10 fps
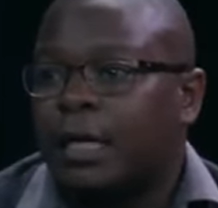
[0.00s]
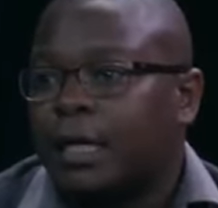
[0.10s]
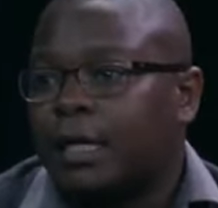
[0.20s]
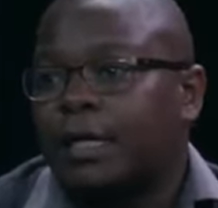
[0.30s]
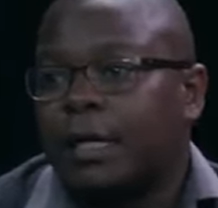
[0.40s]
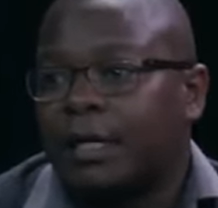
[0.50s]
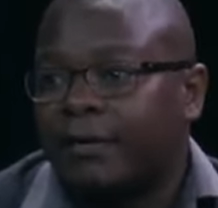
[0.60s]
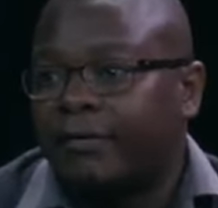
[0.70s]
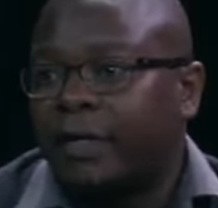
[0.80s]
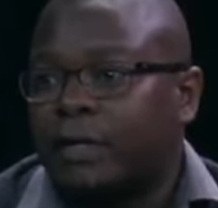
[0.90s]
and they are
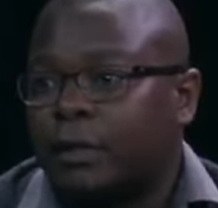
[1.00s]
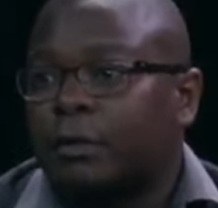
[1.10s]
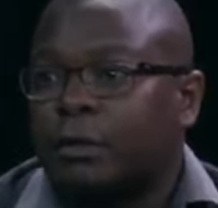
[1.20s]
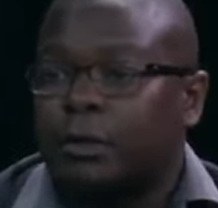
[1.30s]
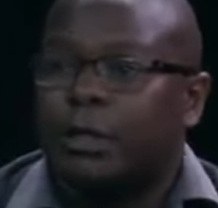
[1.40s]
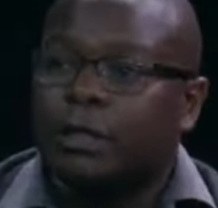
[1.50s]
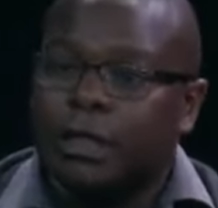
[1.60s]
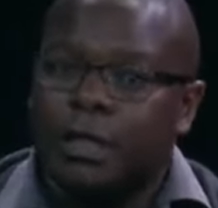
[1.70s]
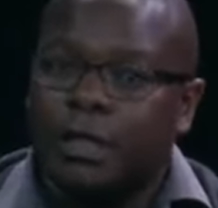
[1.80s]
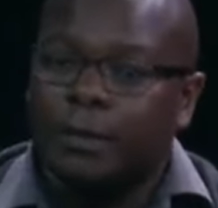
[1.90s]
given. So
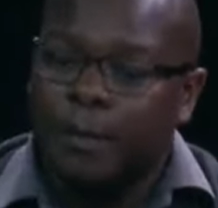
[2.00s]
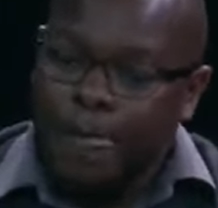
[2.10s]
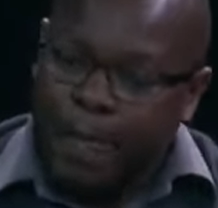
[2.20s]
the